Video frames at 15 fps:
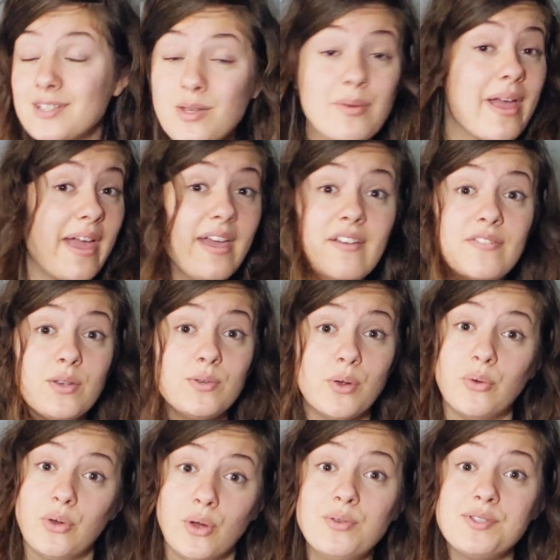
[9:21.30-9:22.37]
It's okay if you
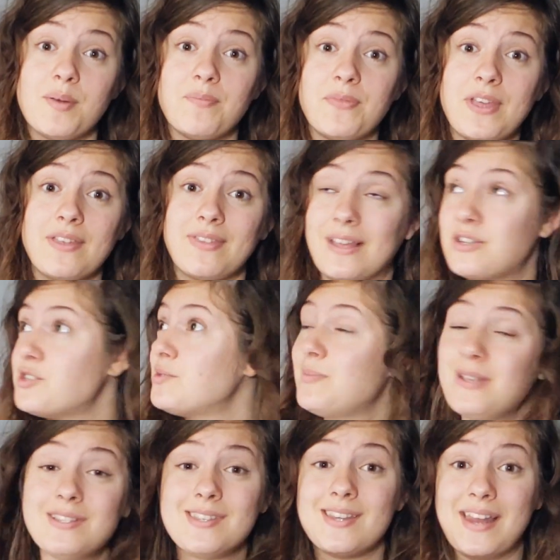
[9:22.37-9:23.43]
don't know something. That just
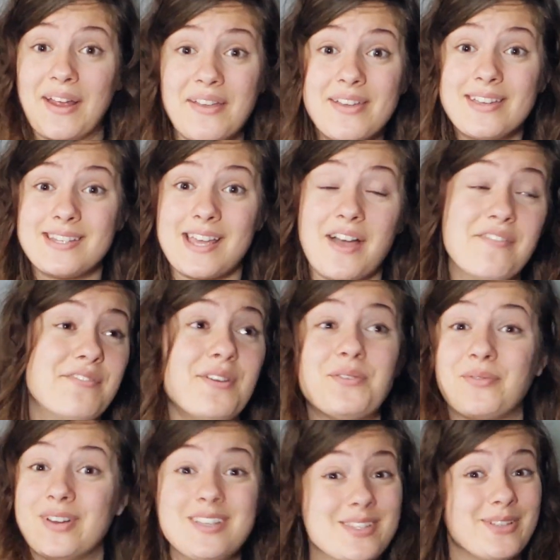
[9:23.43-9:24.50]
means that now you get to have fun
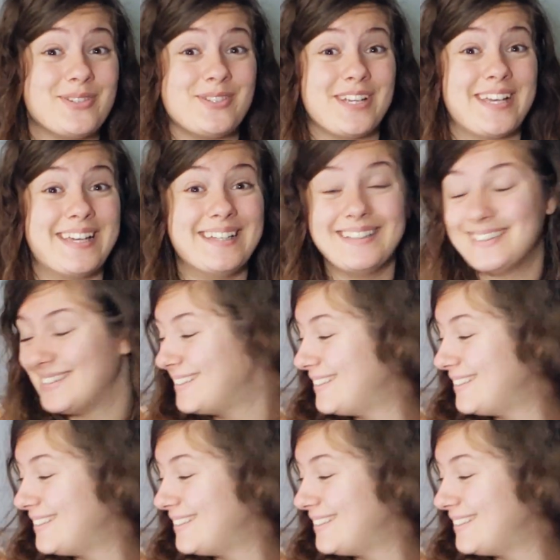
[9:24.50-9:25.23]
researching it.